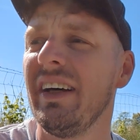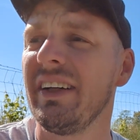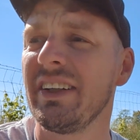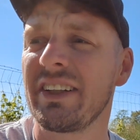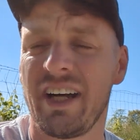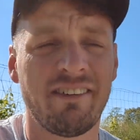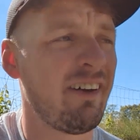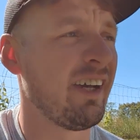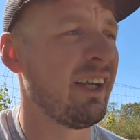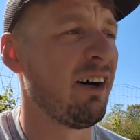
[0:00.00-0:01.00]
just kind of
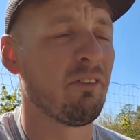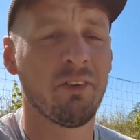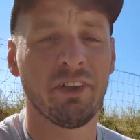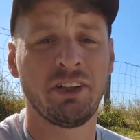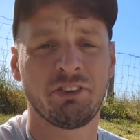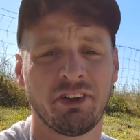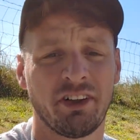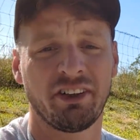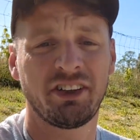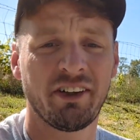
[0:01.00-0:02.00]
hanging out and really enjoying
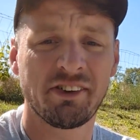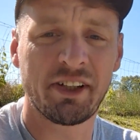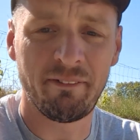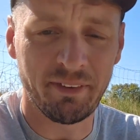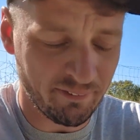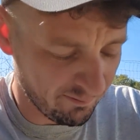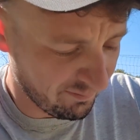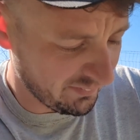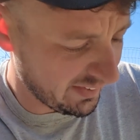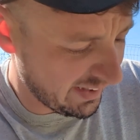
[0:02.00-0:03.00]
each other's company.
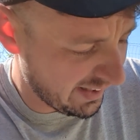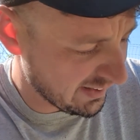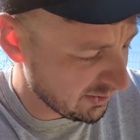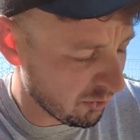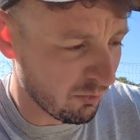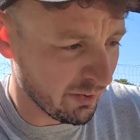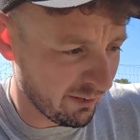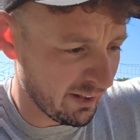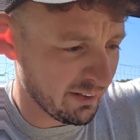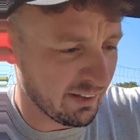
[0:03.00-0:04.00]
And so over
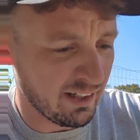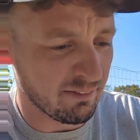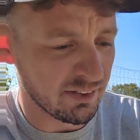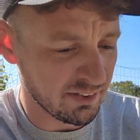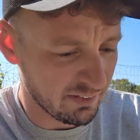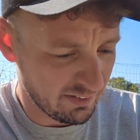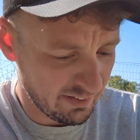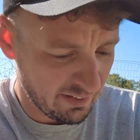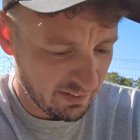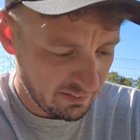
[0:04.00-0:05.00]
there at the neighbors,
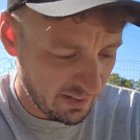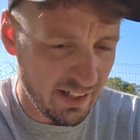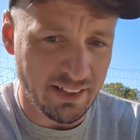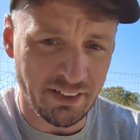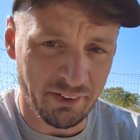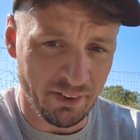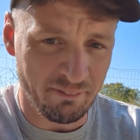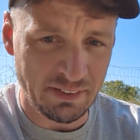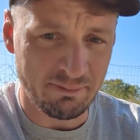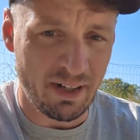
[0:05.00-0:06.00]
they had tilled up
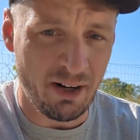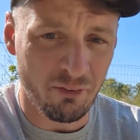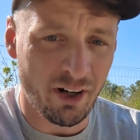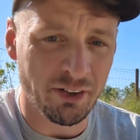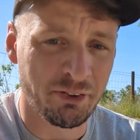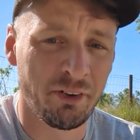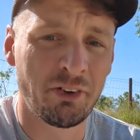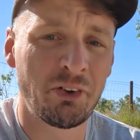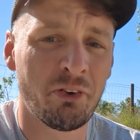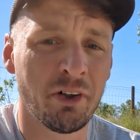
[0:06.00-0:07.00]
a spot where I was growing
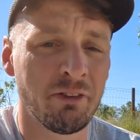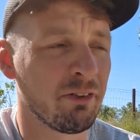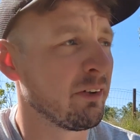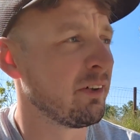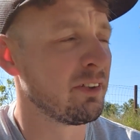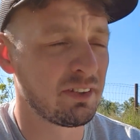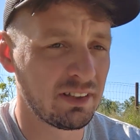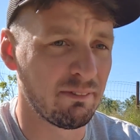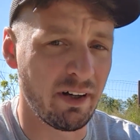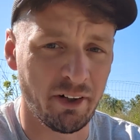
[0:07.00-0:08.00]
corn for their
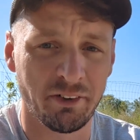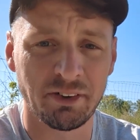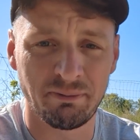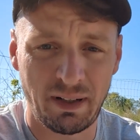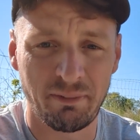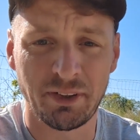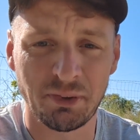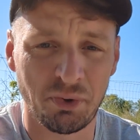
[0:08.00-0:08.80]
tomatoes and peppers and